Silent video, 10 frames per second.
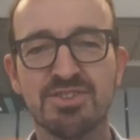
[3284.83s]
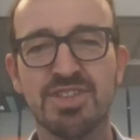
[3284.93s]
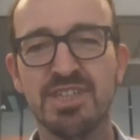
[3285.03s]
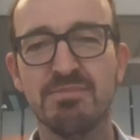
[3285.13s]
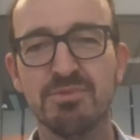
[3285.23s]

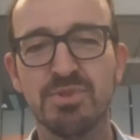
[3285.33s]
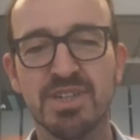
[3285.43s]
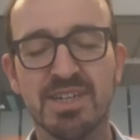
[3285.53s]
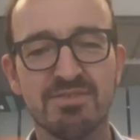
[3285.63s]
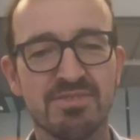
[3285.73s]
scheme we
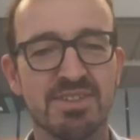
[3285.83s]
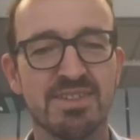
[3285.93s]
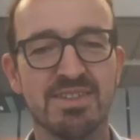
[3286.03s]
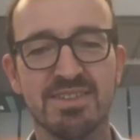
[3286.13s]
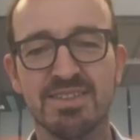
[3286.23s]
have
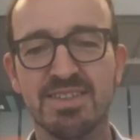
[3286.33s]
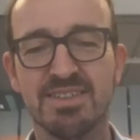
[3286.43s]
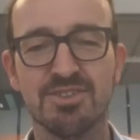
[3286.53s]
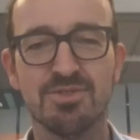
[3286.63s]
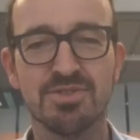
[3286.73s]

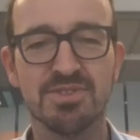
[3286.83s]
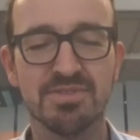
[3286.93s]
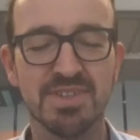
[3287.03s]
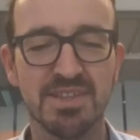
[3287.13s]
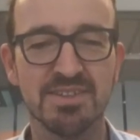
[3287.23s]
in the north of
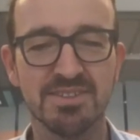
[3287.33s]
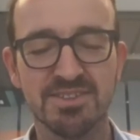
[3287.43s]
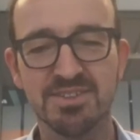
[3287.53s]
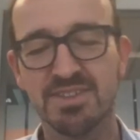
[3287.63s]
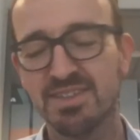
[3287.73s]
the
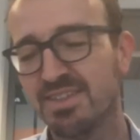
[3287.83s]
Netherlands,